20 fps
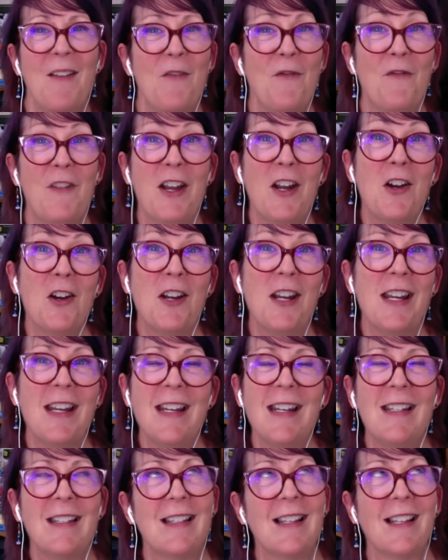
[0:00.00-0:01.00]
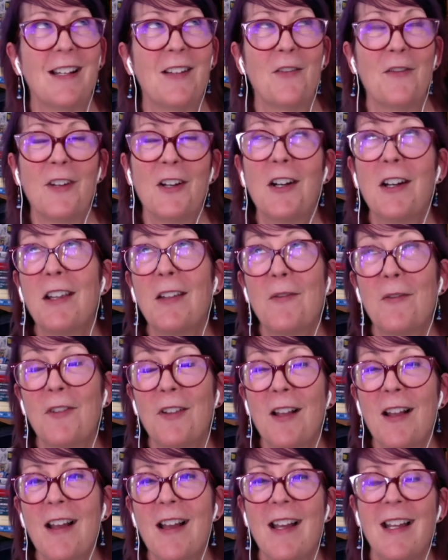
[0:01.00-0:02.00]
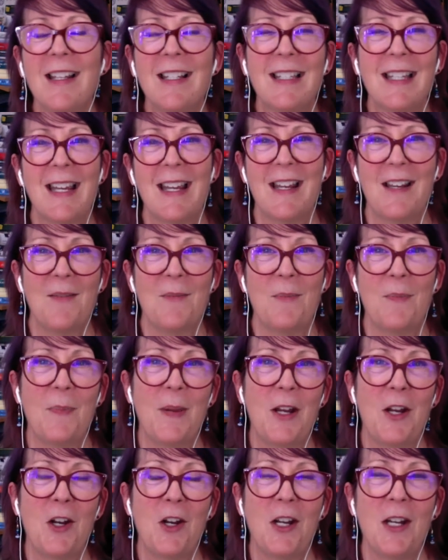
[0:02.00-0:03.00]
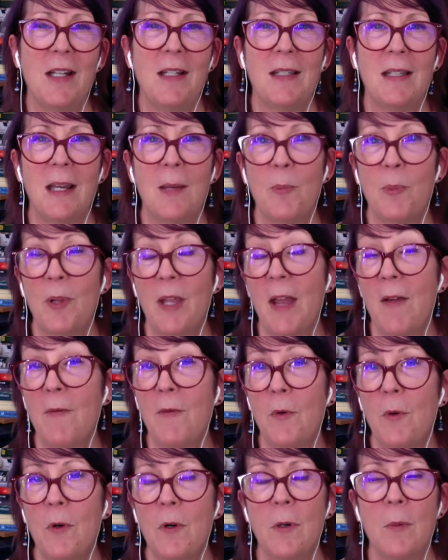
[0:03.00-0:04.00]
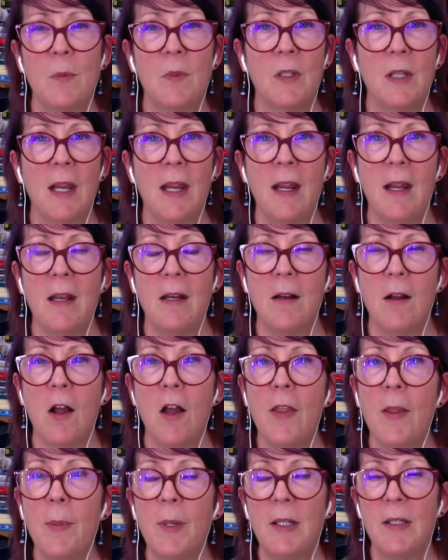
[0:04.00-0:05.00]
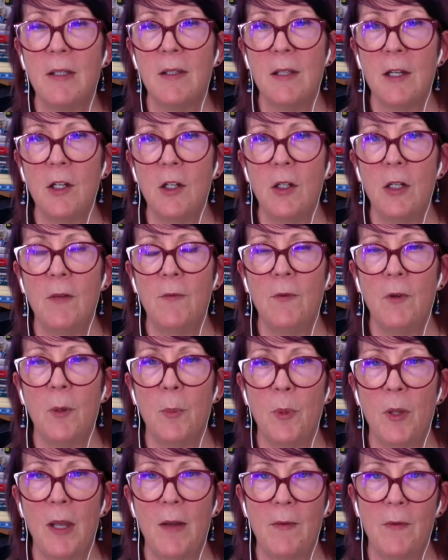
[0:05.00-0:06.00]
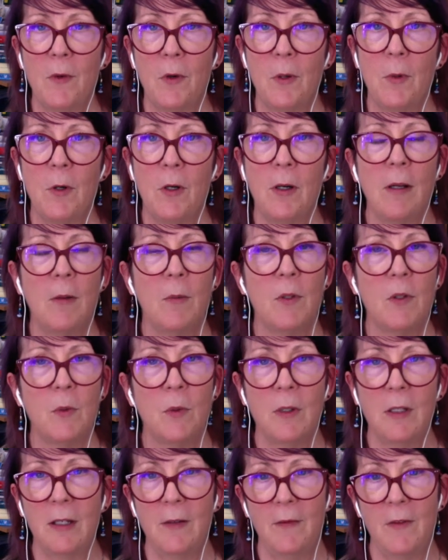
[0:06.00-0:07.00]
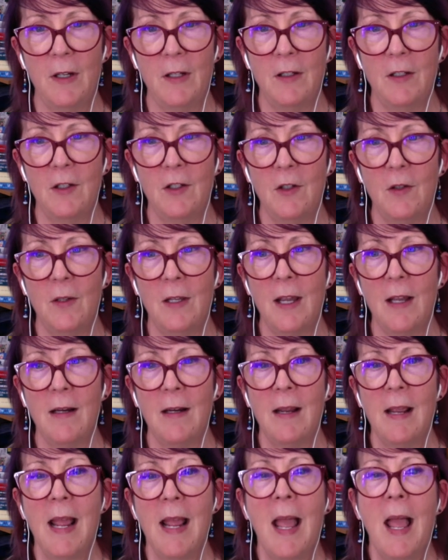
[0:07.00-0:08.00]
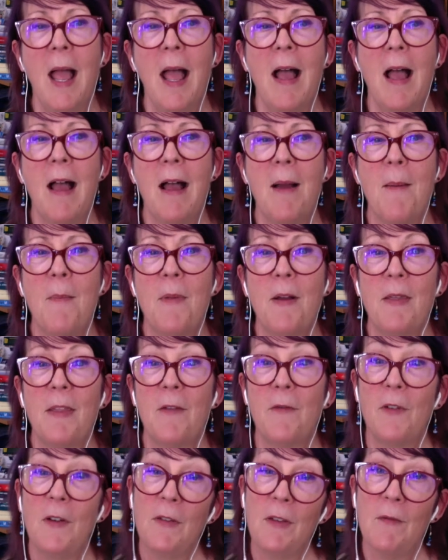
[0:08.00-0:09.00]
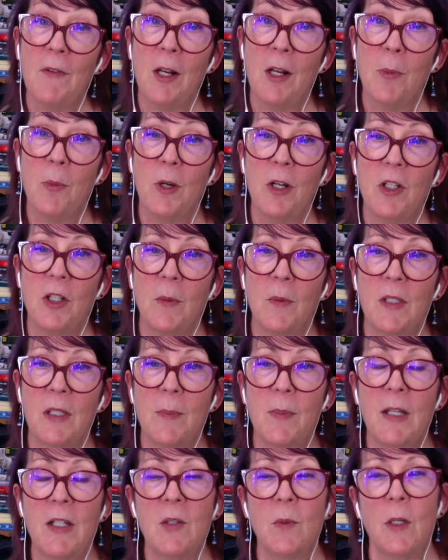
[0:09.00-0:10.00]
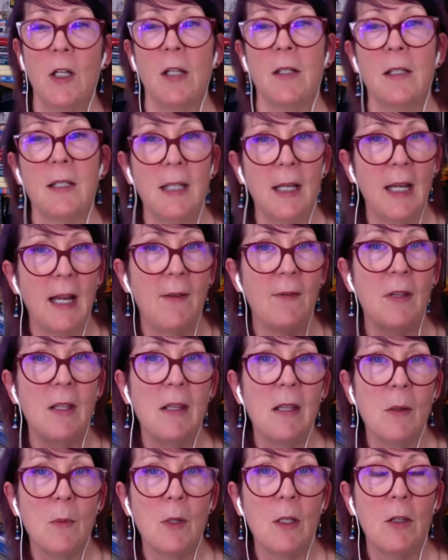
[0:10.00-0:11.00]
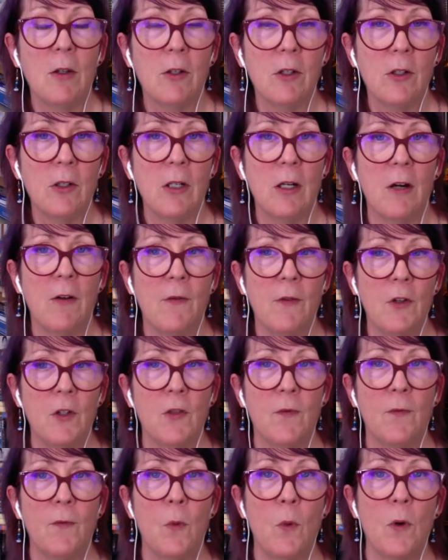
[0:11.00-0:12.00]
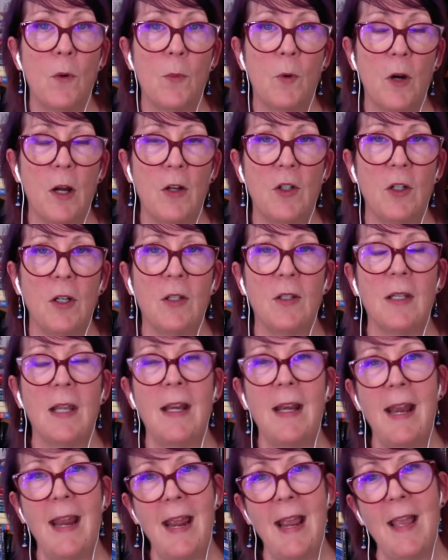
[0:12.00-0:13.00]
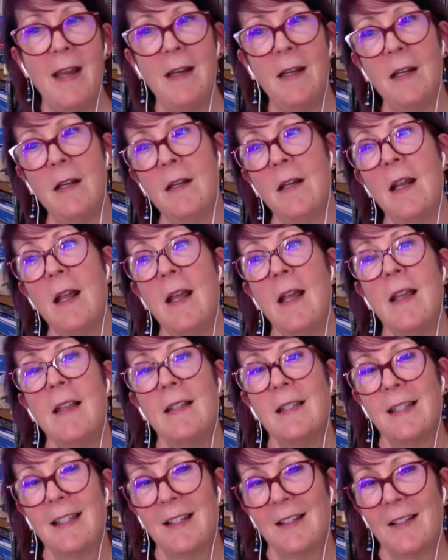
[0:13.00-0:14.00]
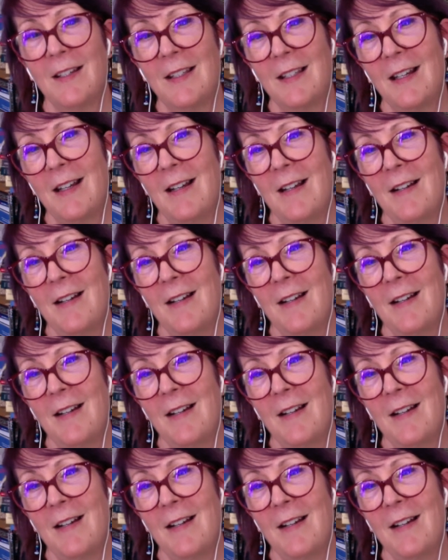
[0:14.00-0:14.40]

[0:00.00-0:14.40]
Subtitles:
fairies, a little fairy that flies, and berries, and platforms, and all the pieces that you need for a platformer. It was really fun to do that. But the fifth and final project was the best. We got to take everything that we'd learned in our first 4 projects and add in skills